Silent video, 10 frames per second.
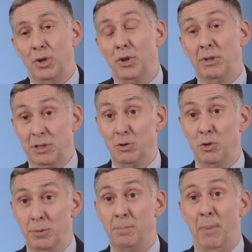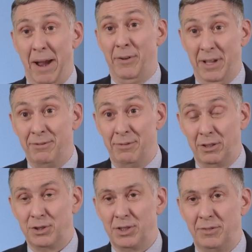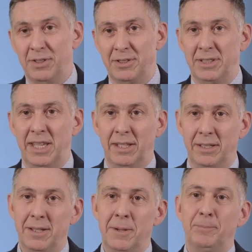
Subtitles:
that there is good barrier function of the skin,